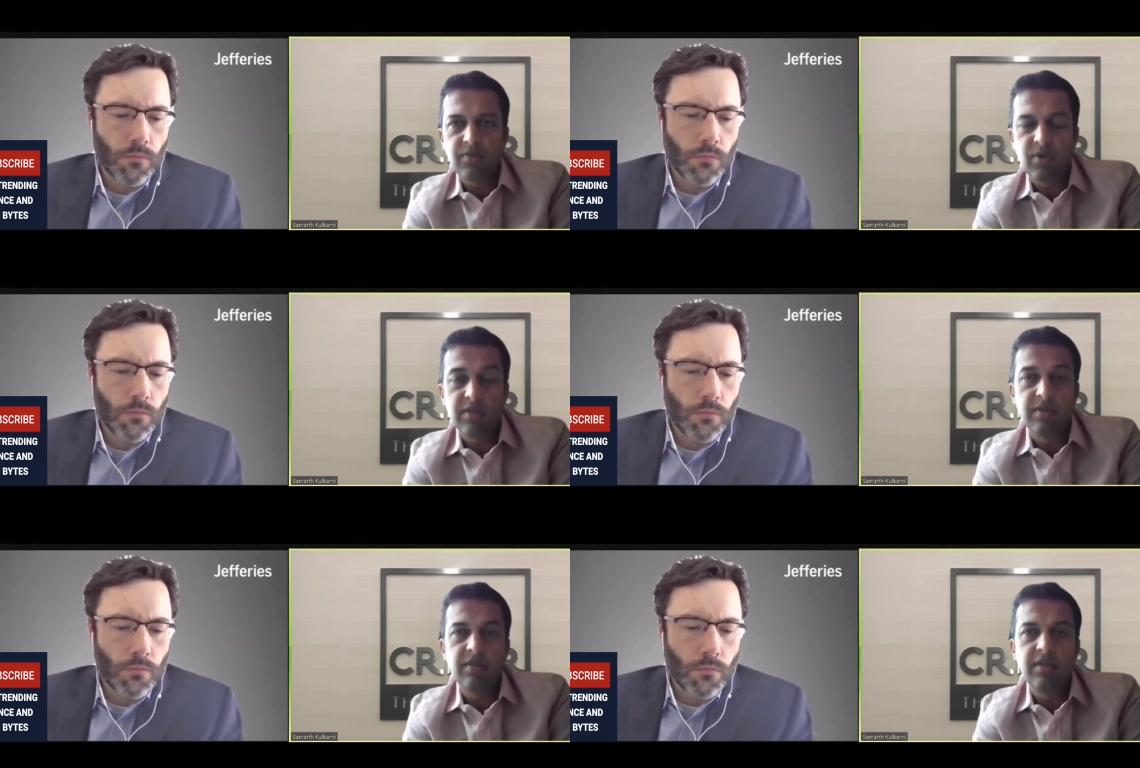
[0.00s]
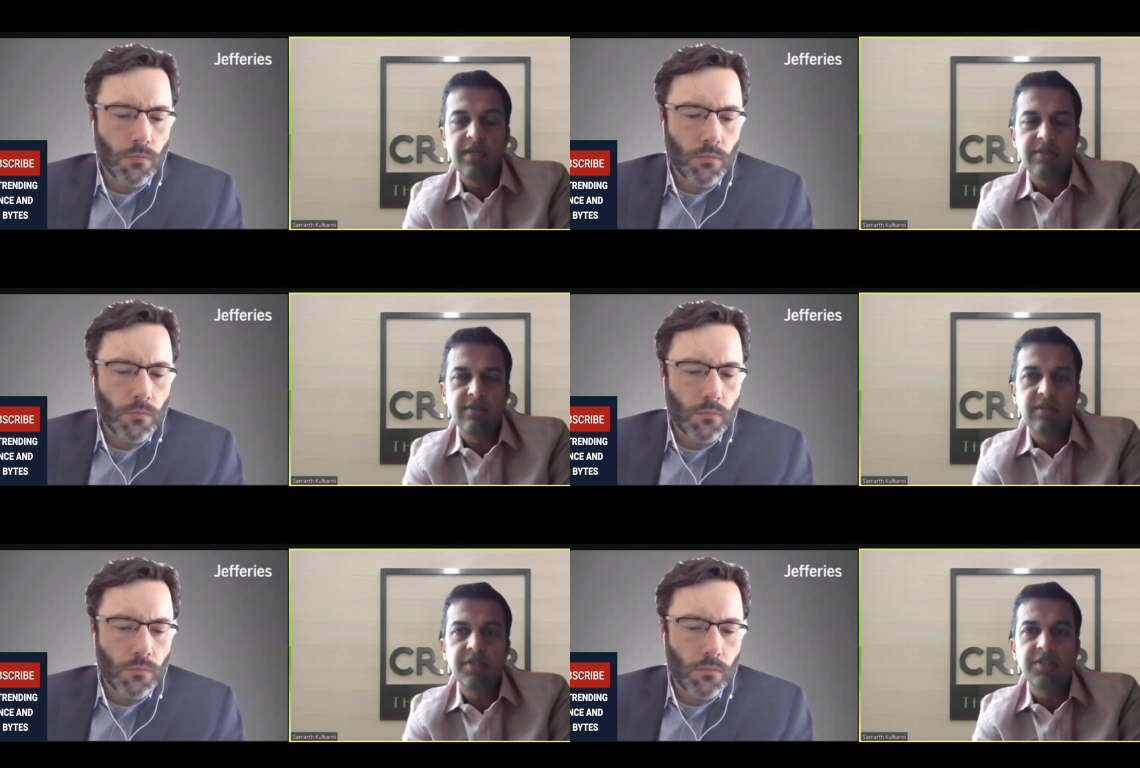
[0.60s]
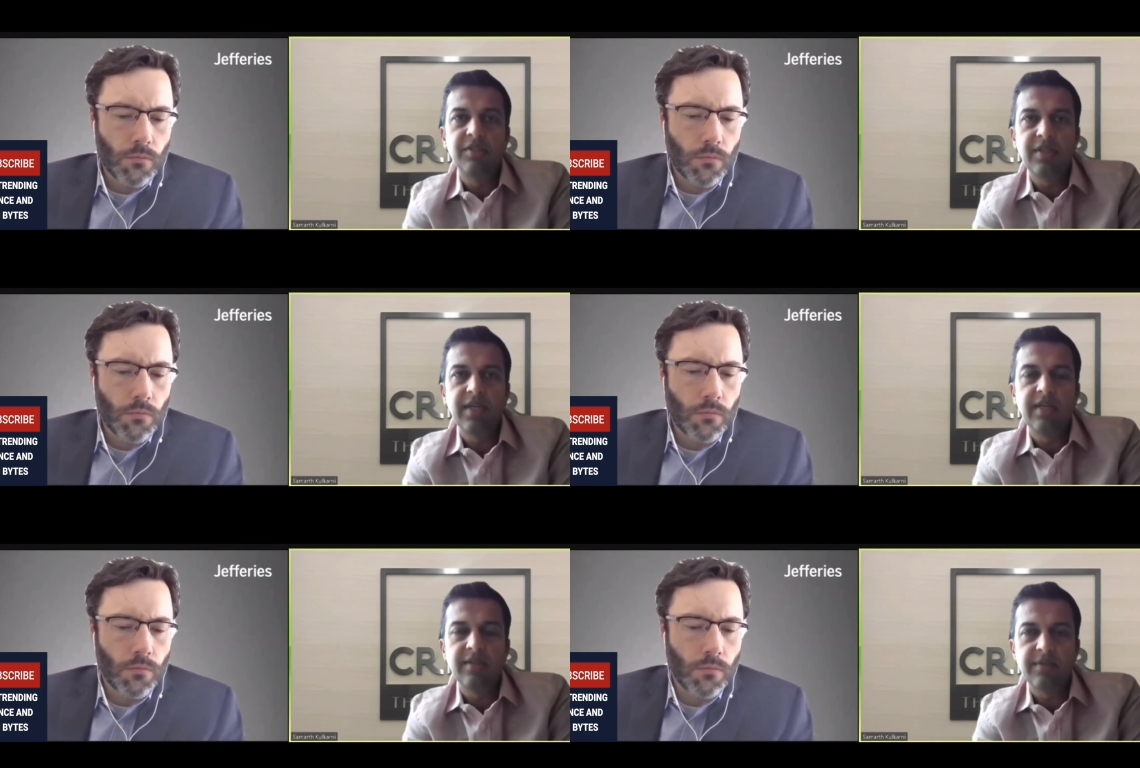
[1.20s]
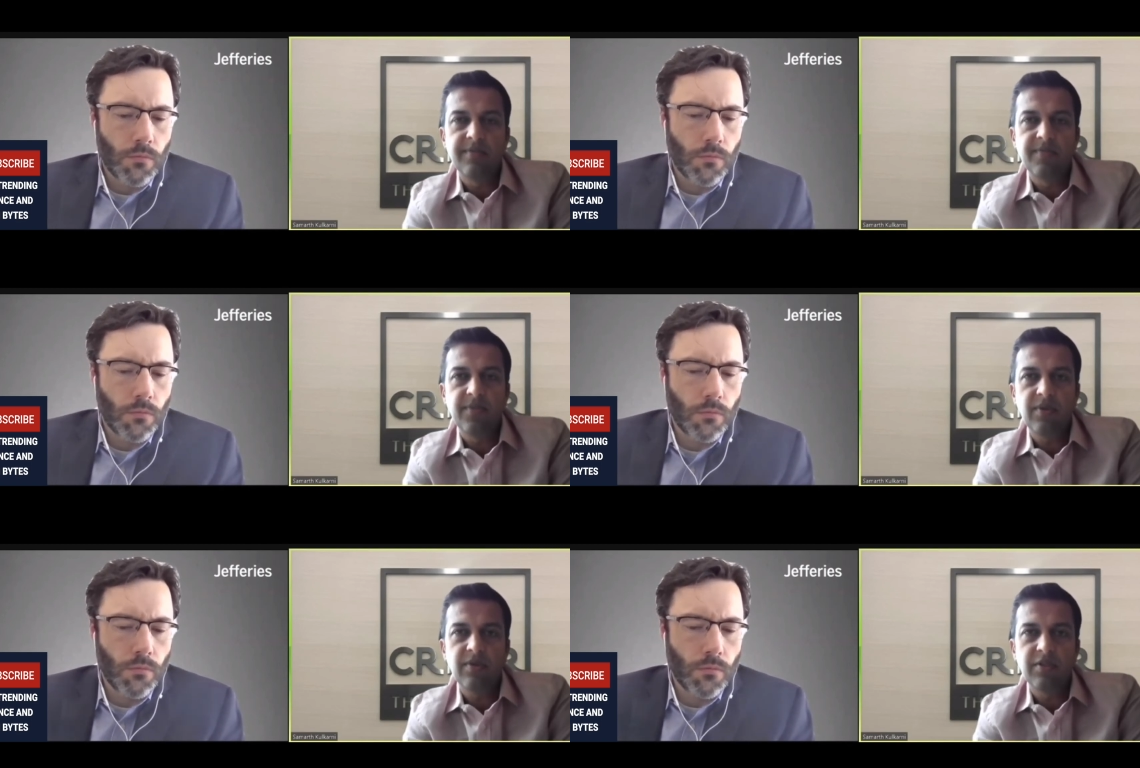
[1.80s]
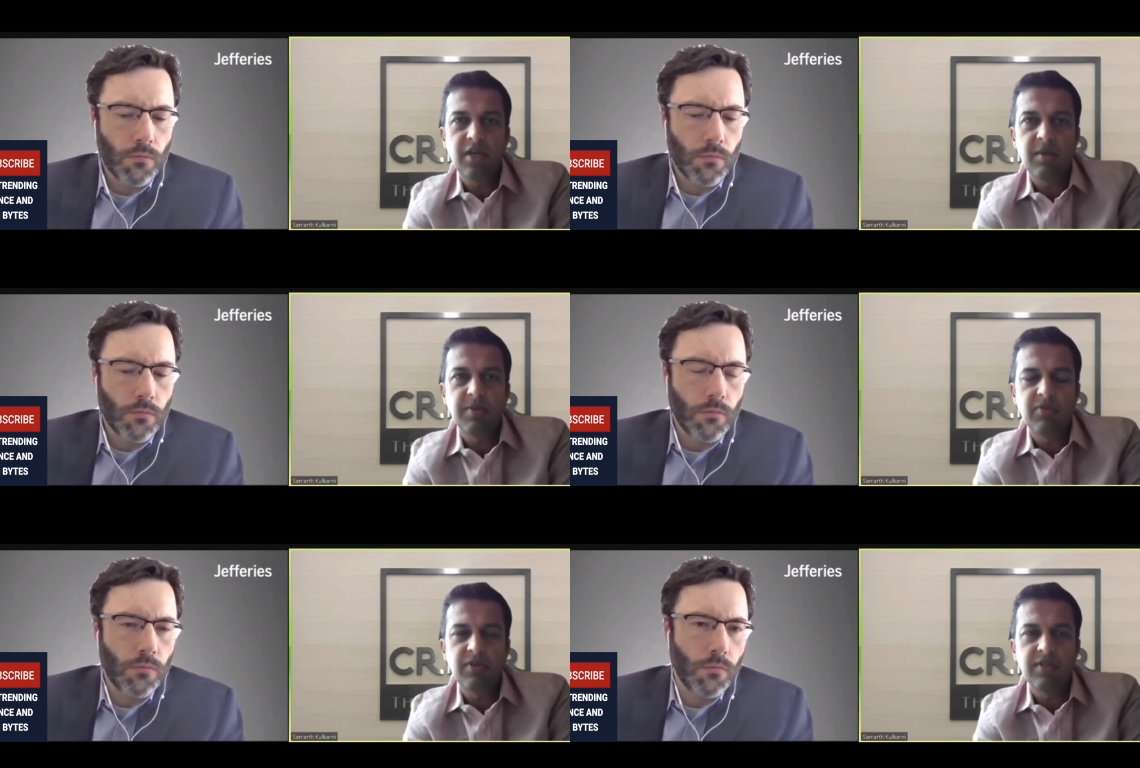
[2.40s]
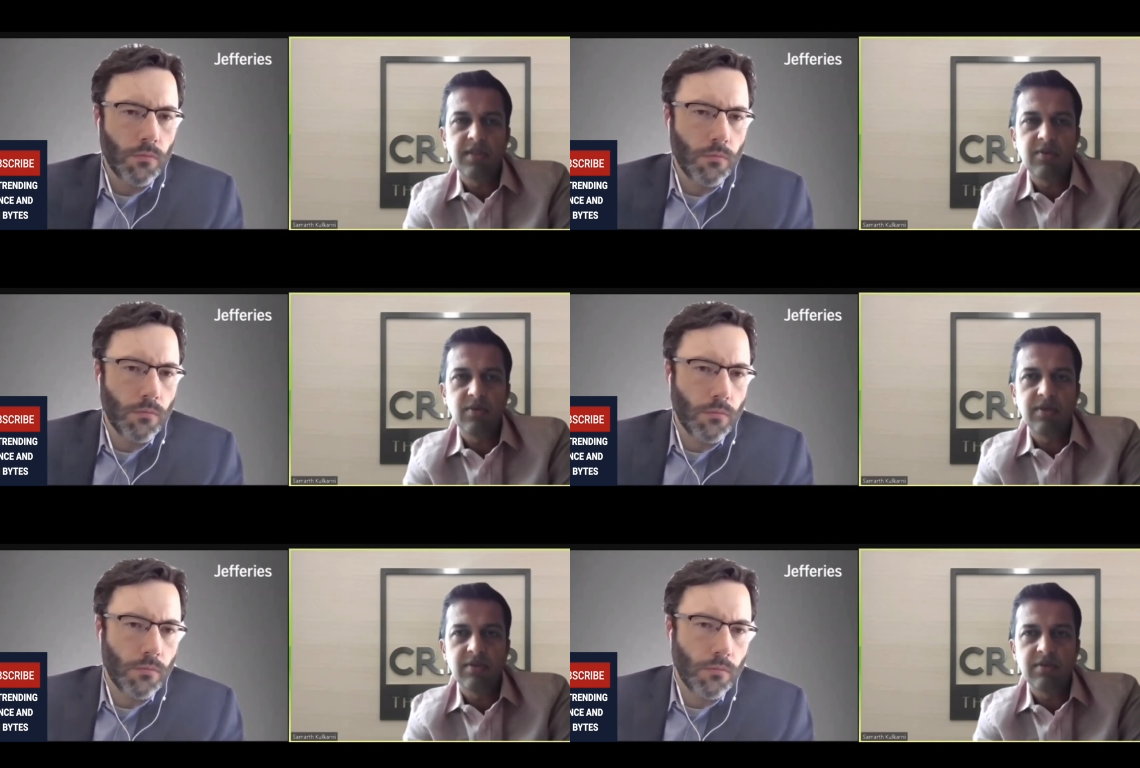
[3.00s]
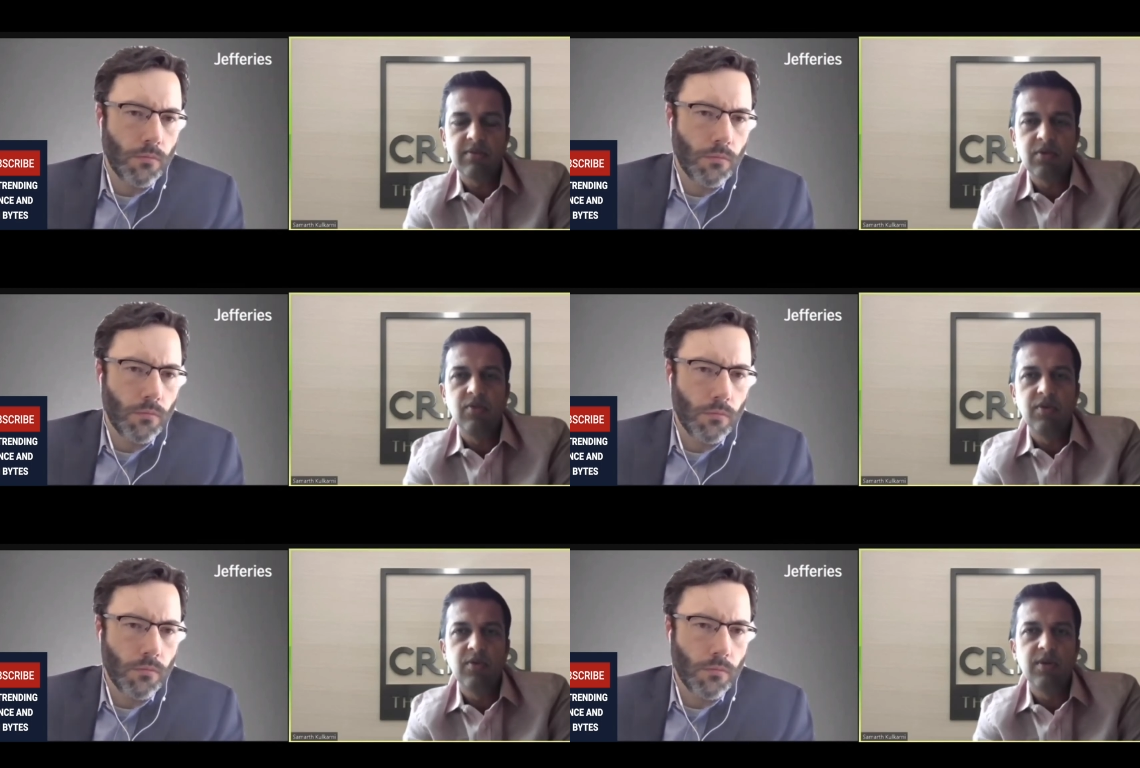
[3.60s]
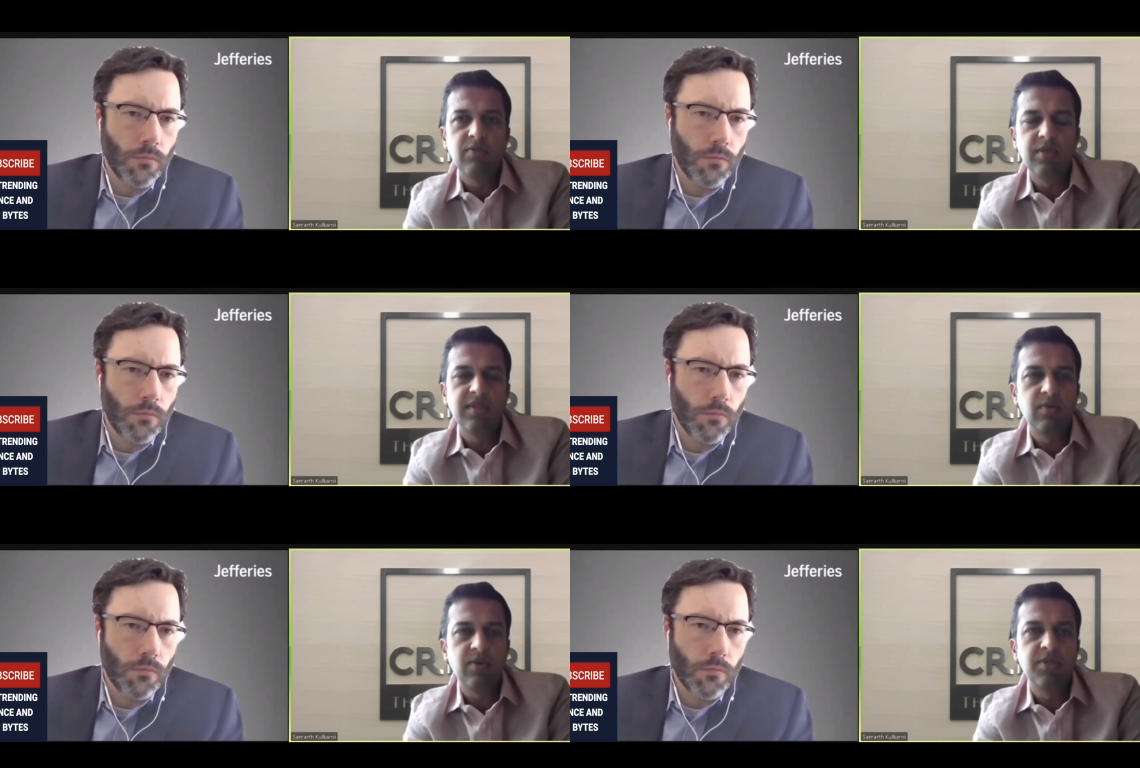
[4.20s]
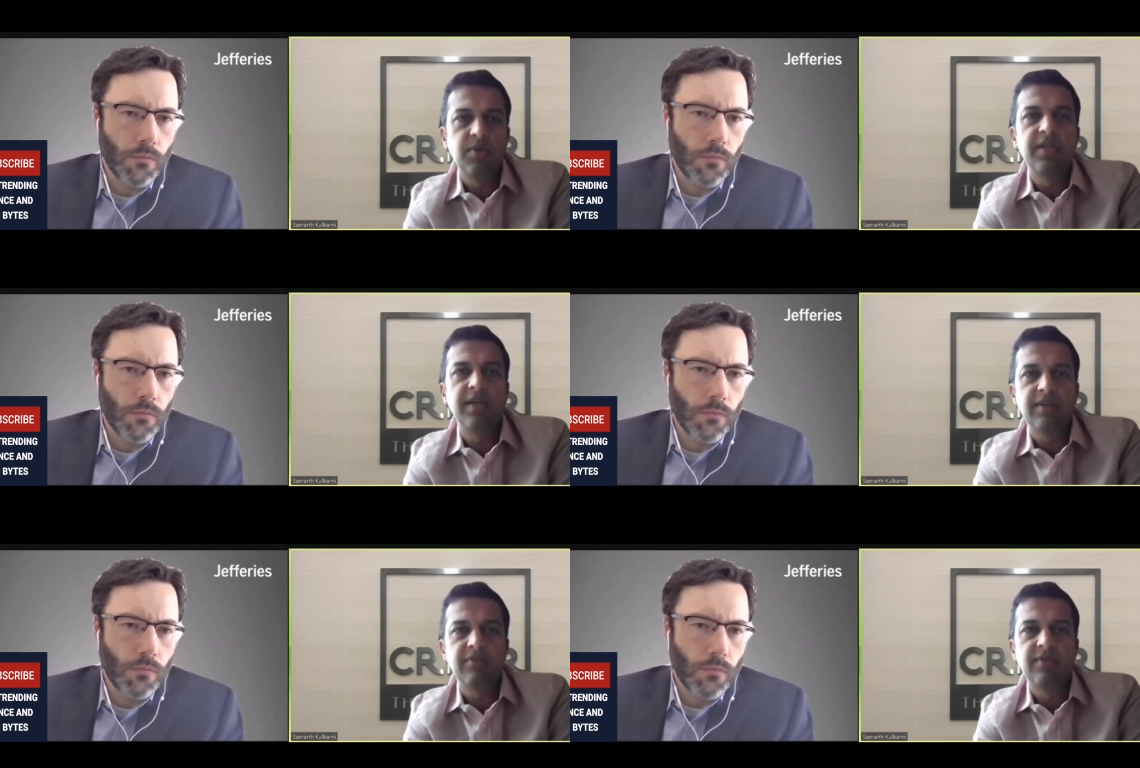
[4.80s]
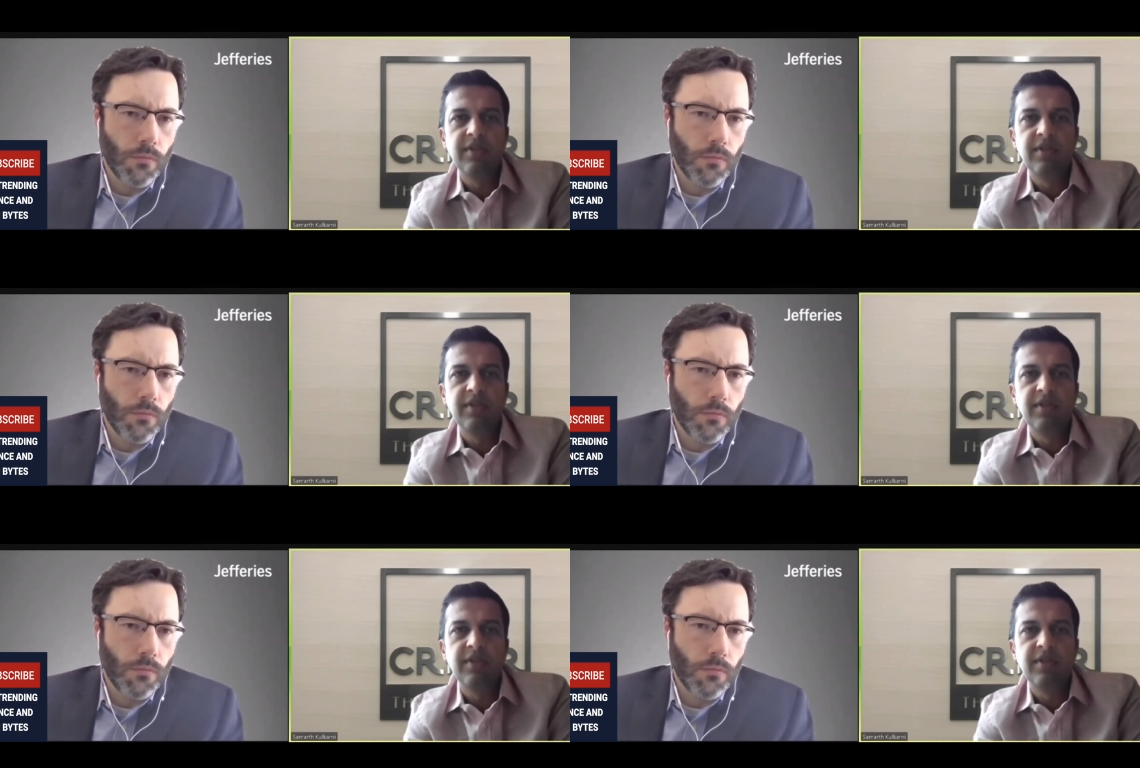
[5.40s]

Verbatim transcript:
Speaker 1: 130 has an additional edit on top of 110 on, over what 110 and 120 have,